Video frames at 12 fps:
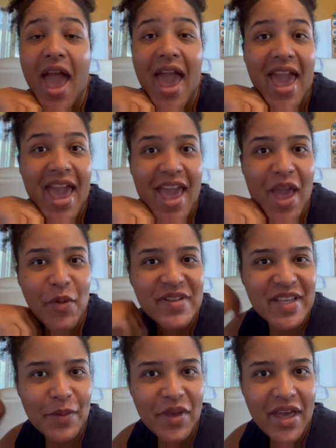Hey,
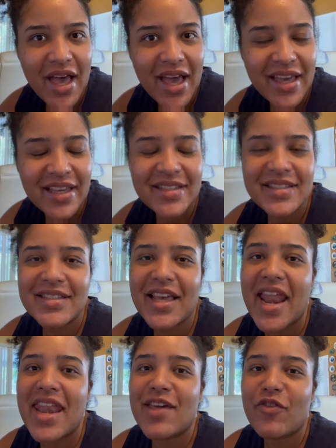what's up, you guys?
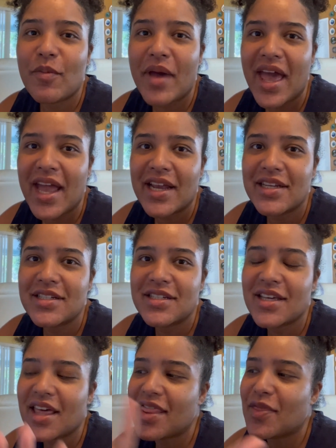Never
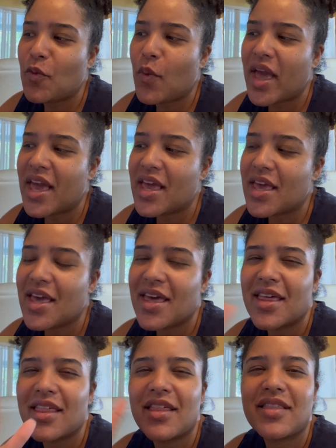mind the way
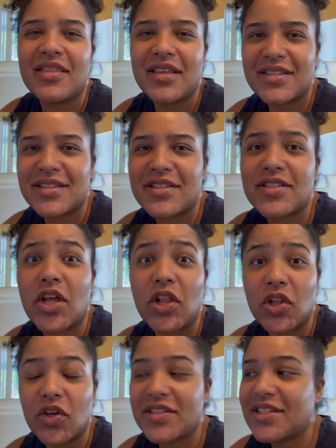this
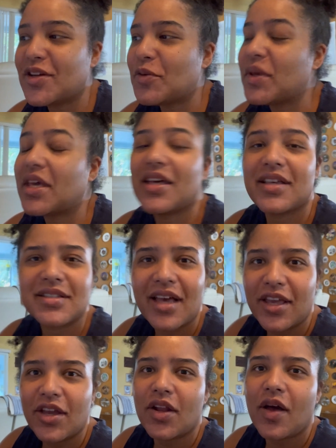looks here, because
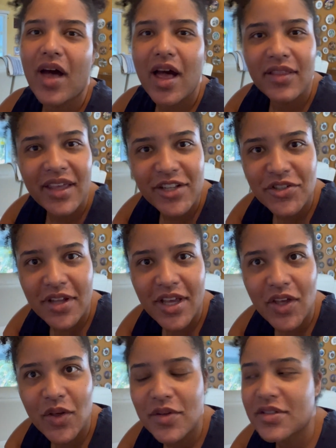you know how the internet
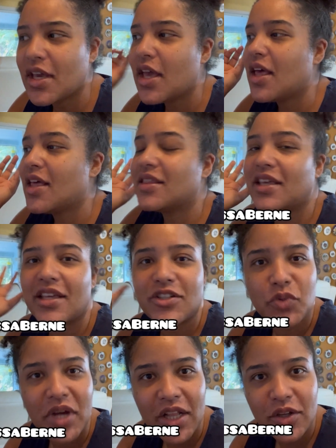goes. The
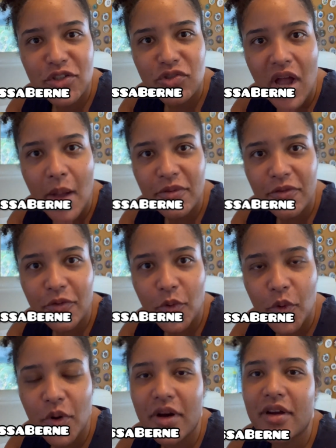trailer dropped
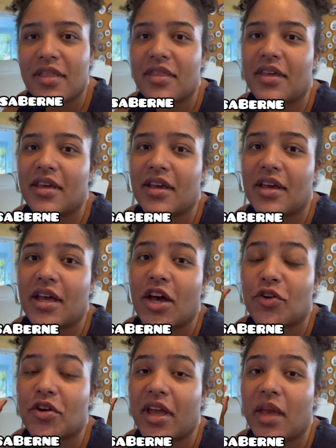for the
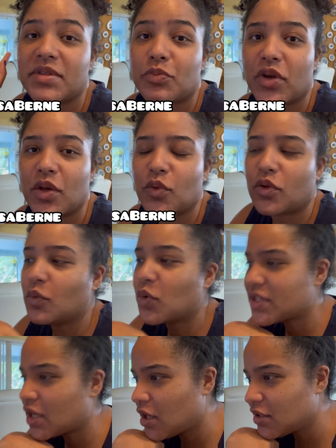Hunger Games prequel. What
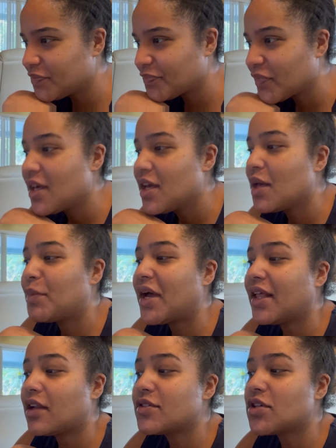is it called?
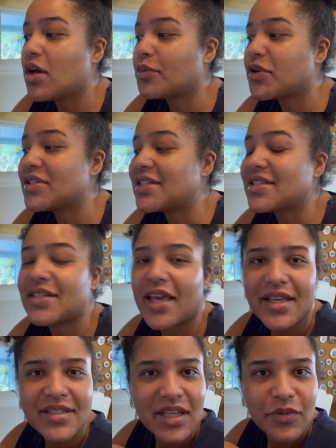Ballad of Songbirds and
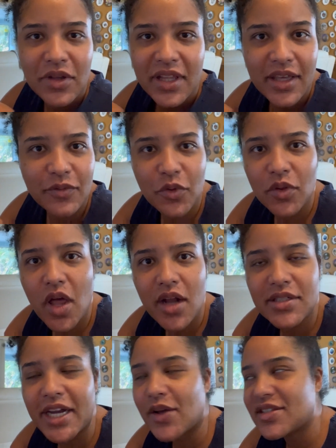Snakes. I feel like for long
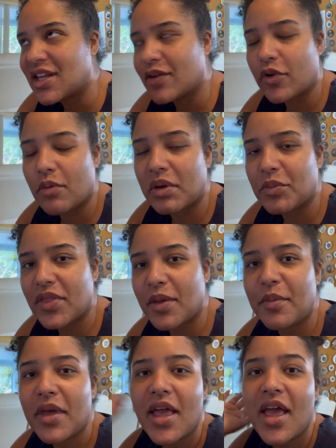titles, I never remember
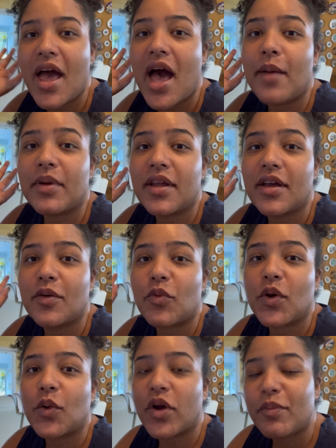them. I'm gonna
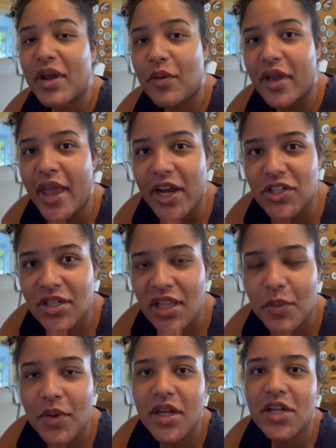record my reaction and
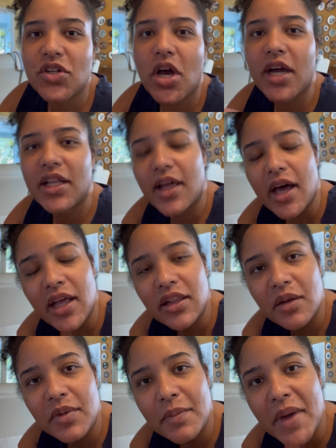then we're gonna talk a
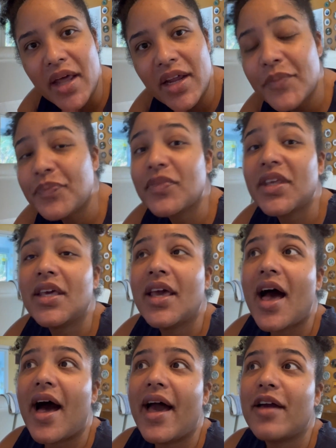little bit about it.
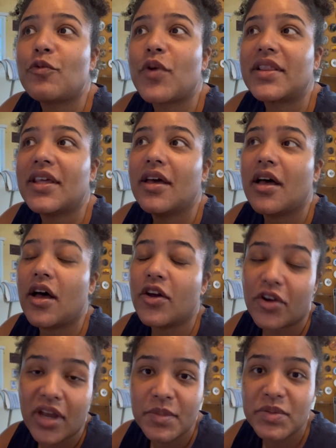I have read the
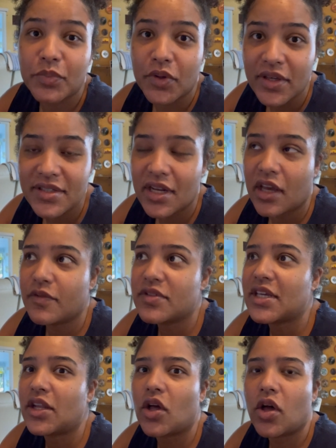Hunger Games books and I have
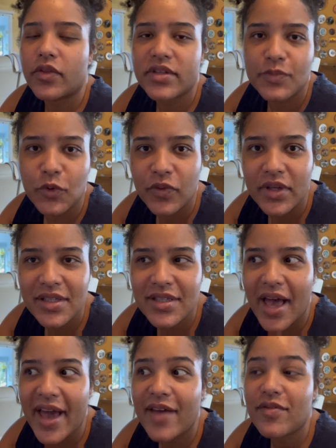seen all those movies.
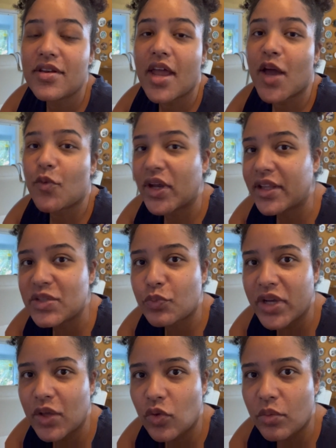I have not read this
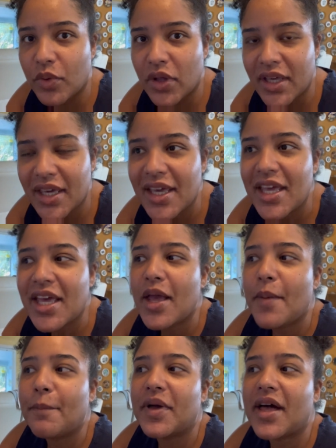prequel book,
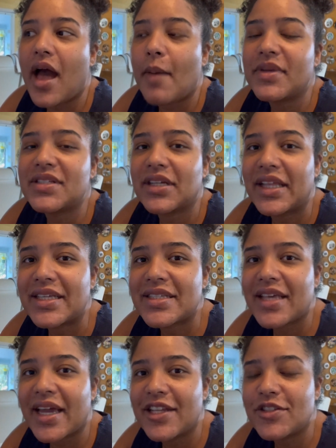but I'm still
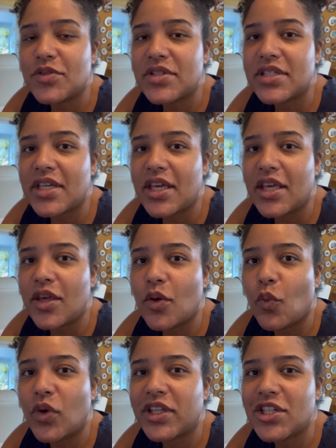excited to see
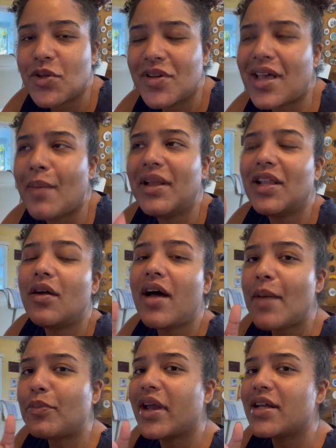what they show us. I'm a little
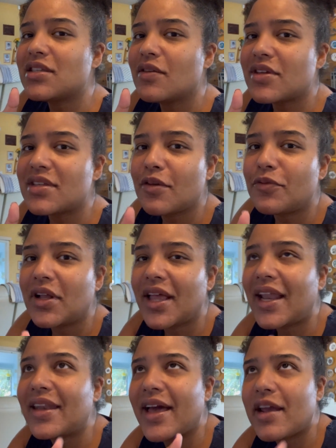apprehensive because I feel
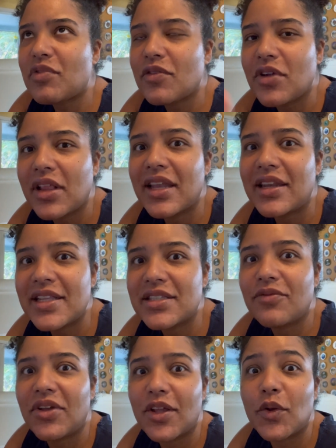like not every villain needs
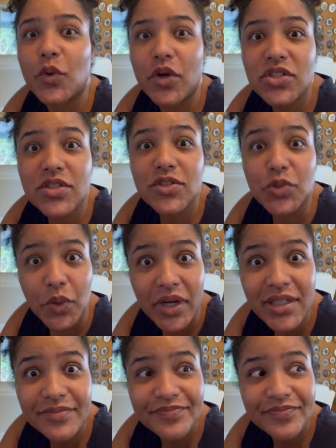a villain origin
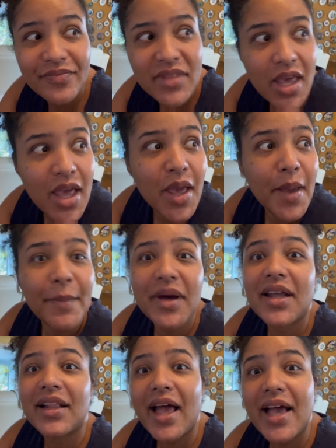story.
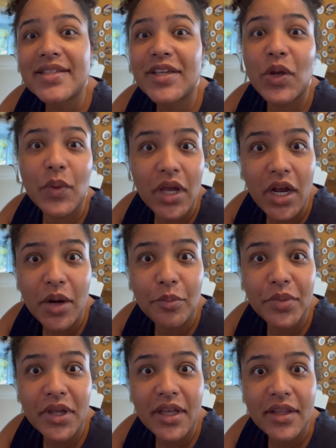But alas, here we are.
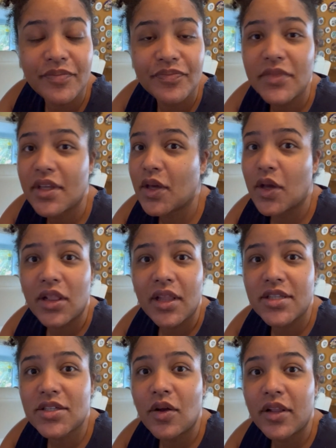But
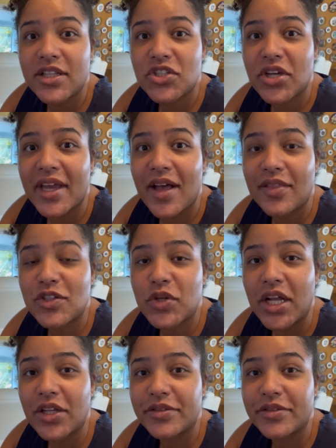let's go, let's check out the trailer.